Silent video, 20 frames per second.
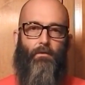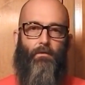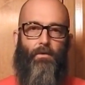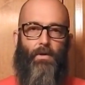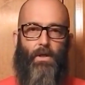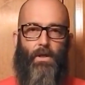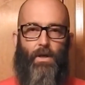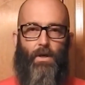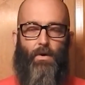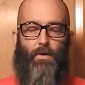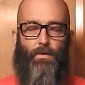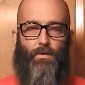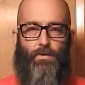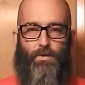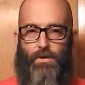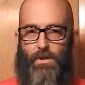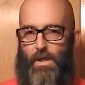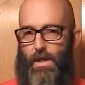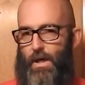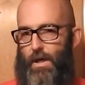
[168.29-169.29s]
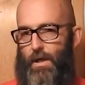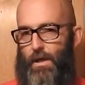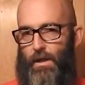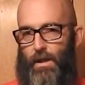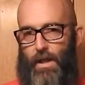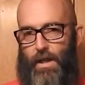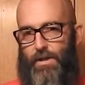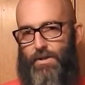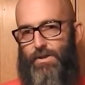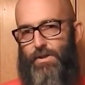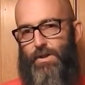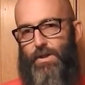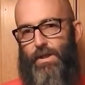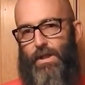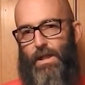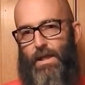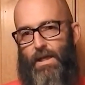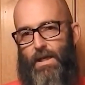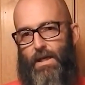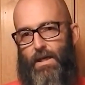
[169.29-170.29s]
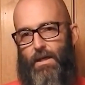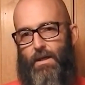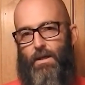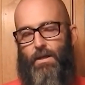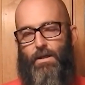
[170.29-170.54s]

videos that allegedly